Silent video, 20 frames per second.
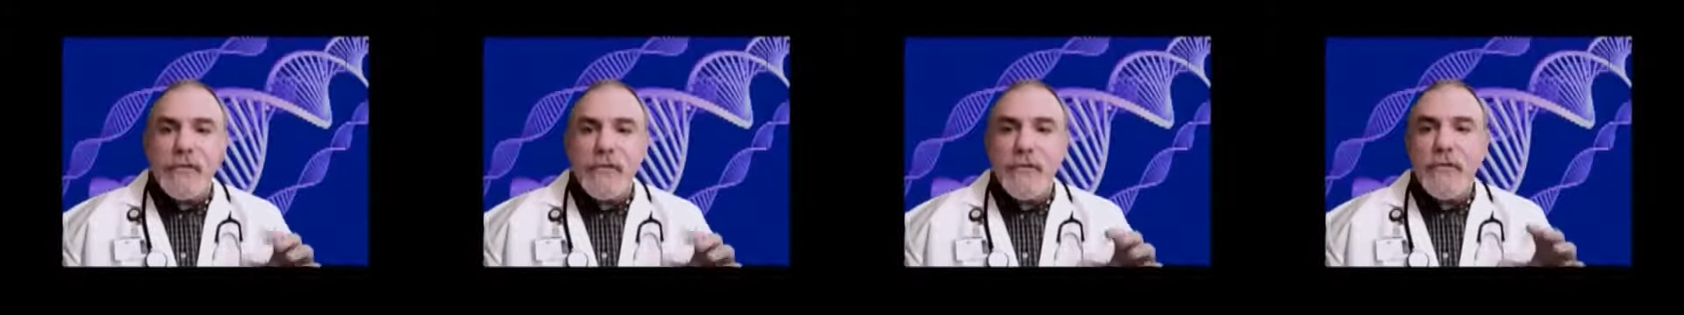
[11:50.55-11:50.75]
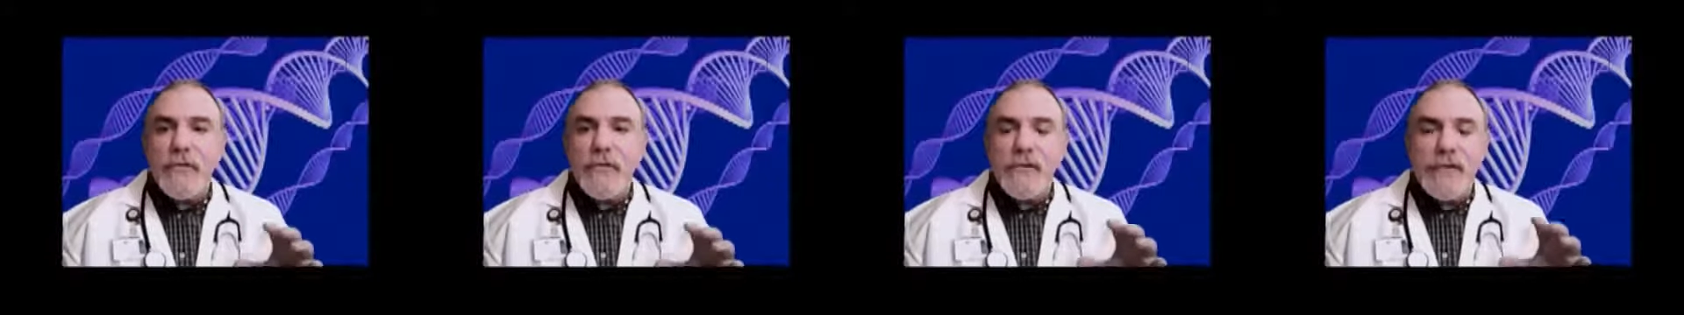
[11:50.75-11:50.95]

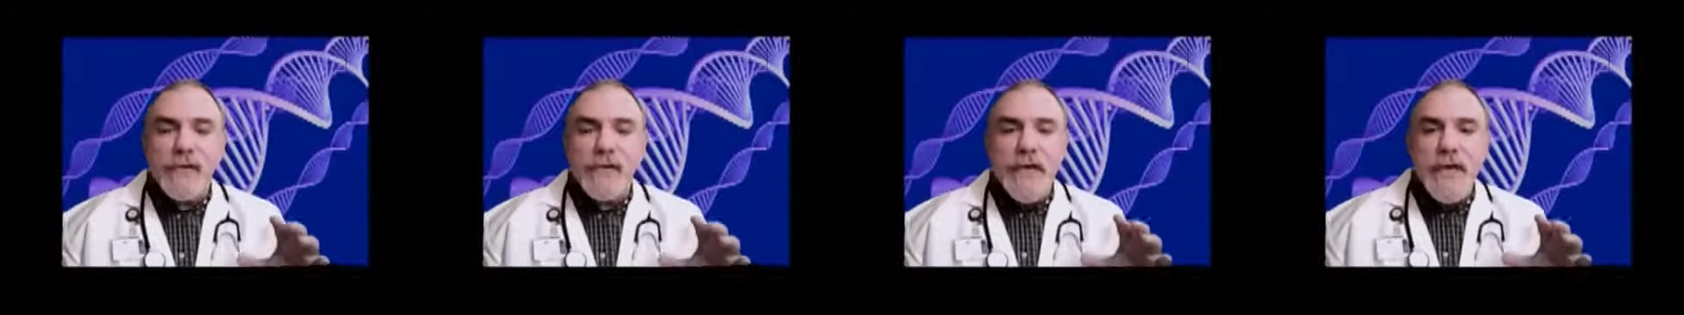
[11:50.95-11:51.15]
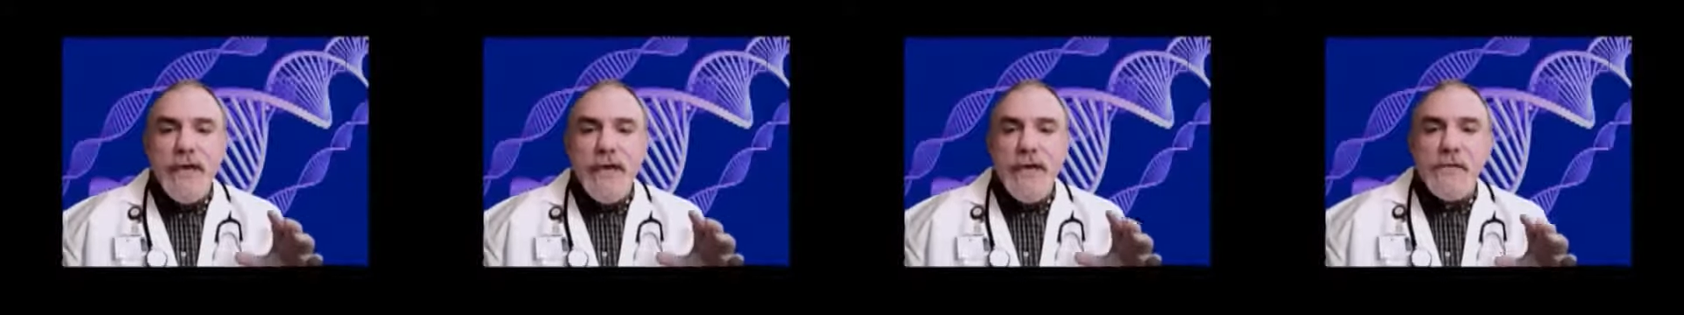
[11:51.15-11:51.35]
sort of
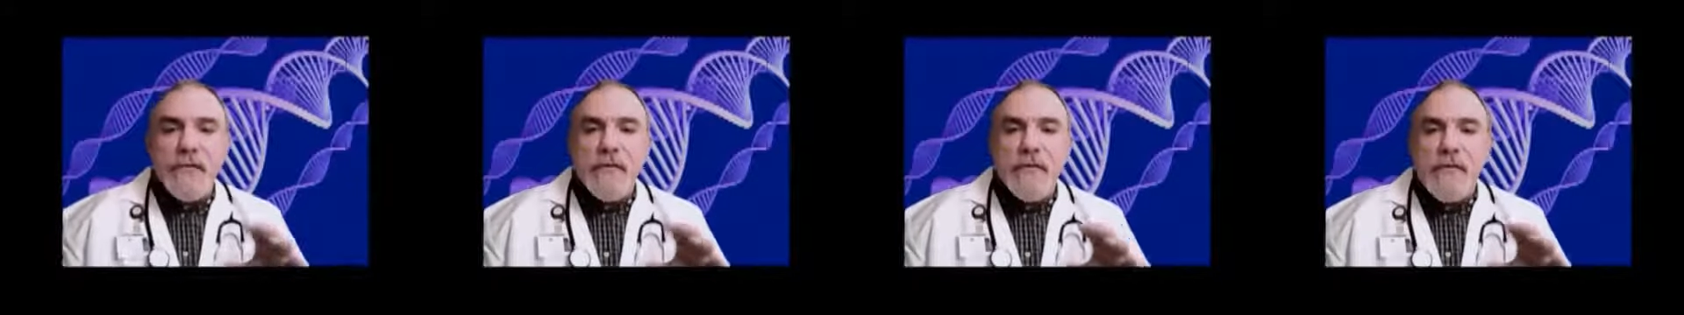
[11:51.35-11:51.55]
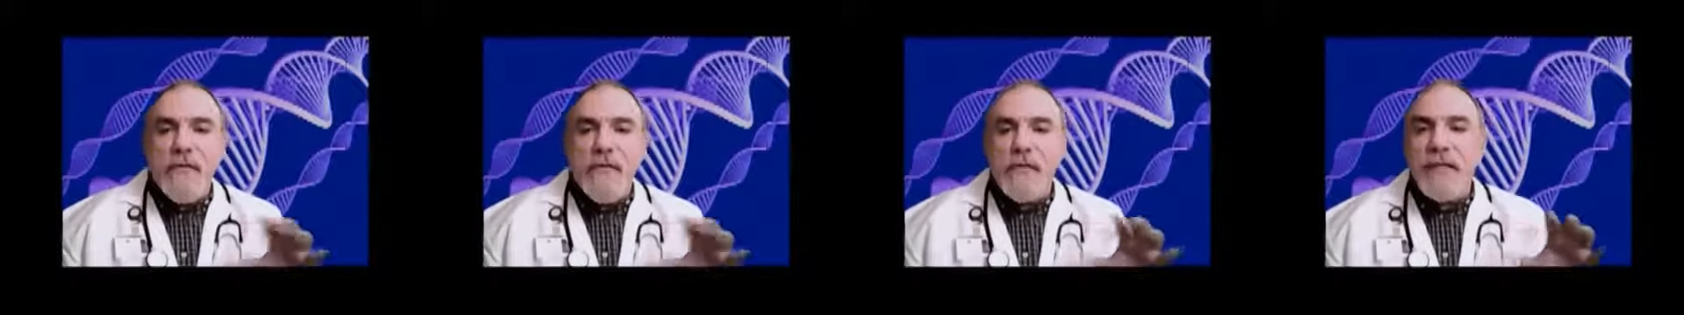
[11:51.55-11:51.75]

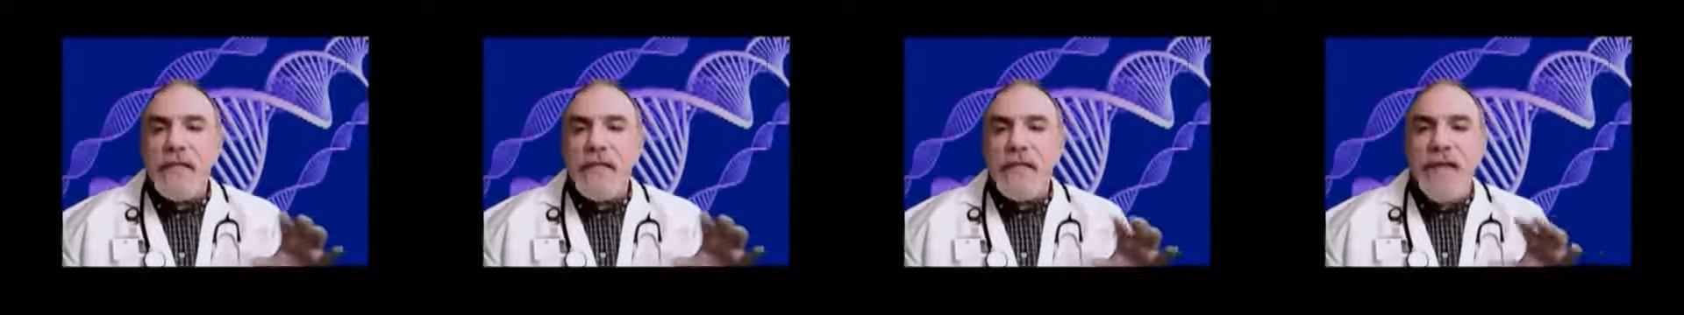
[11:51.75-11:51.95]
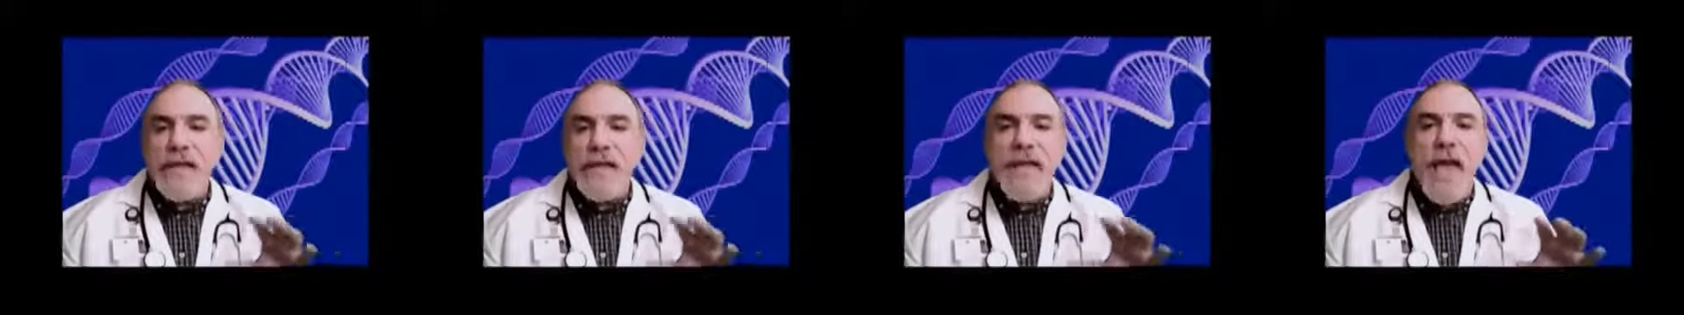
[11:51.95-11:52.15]
to fill
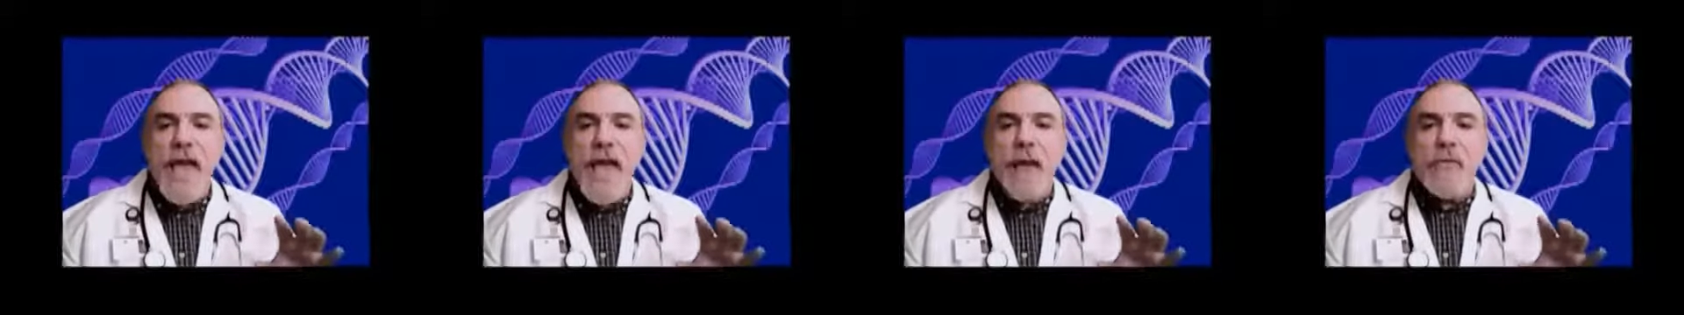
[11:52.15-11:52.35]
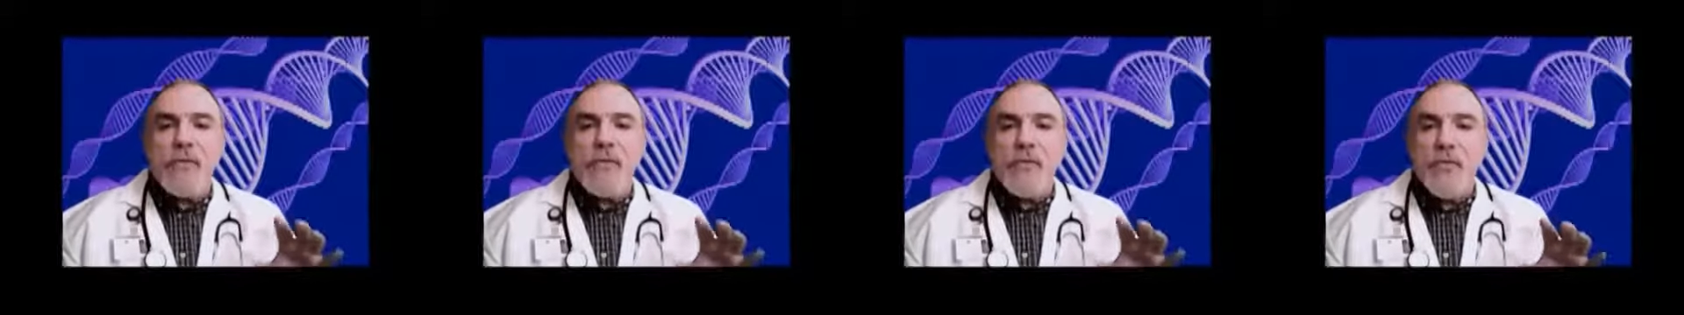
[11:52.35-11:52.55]
in the
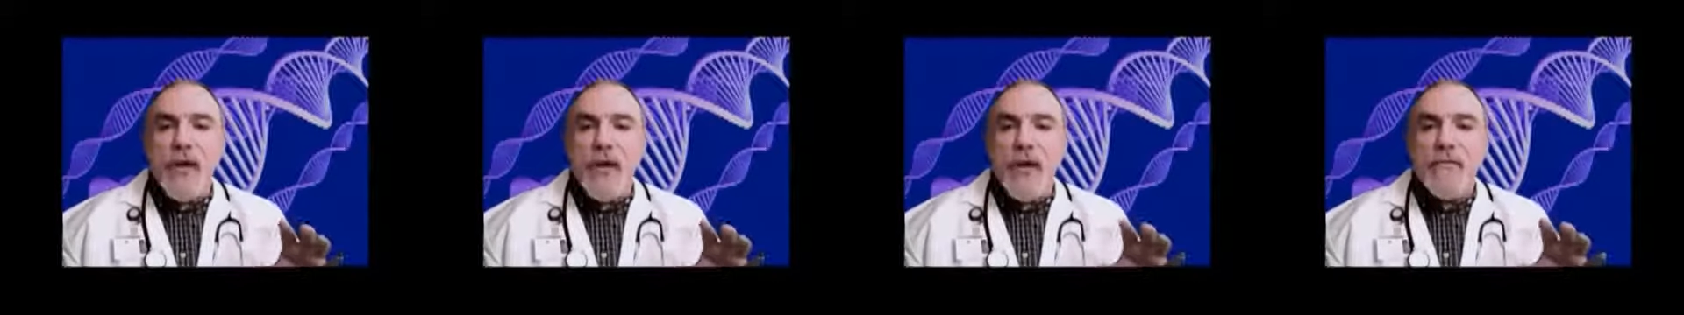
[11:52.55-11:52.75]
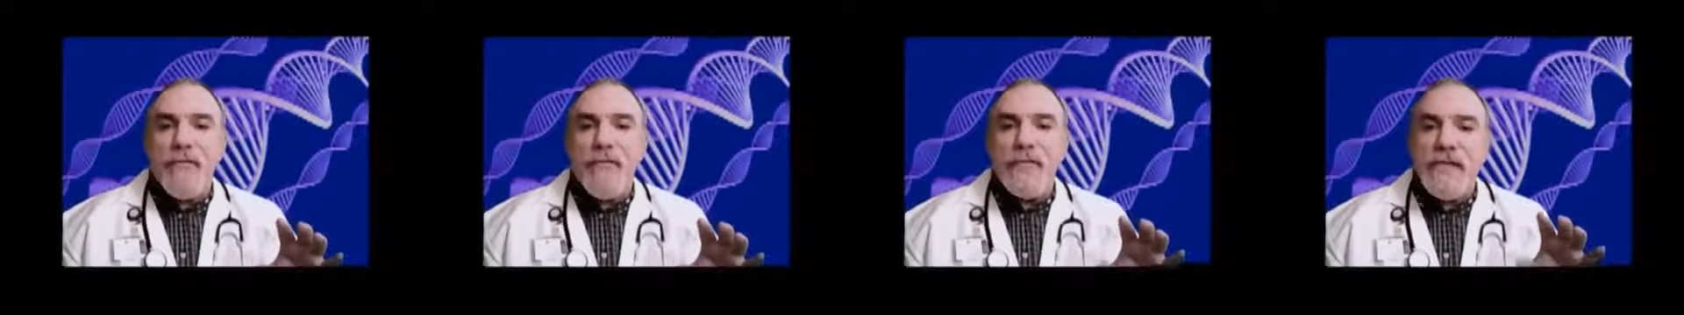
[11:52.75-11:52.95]
gaps
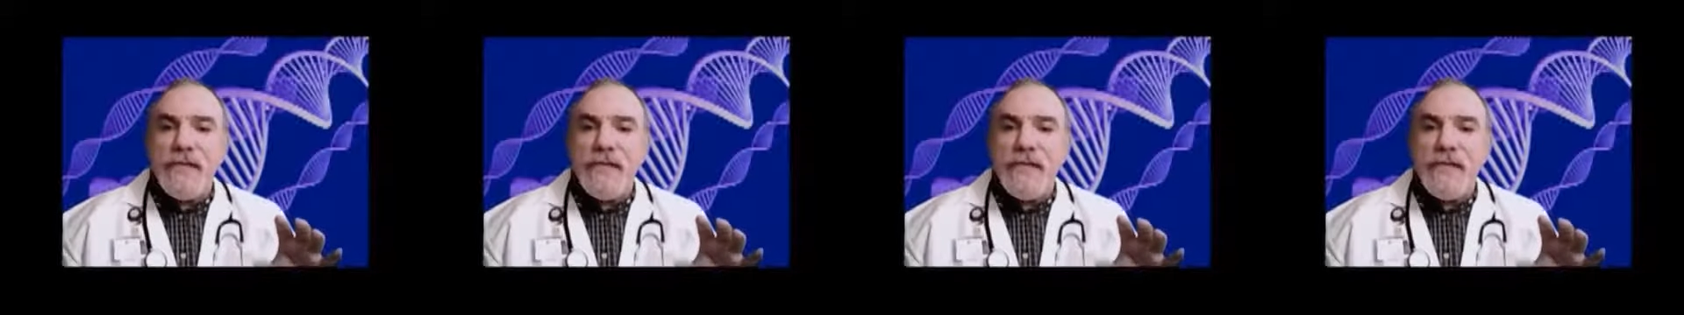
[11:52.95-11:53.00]
wherever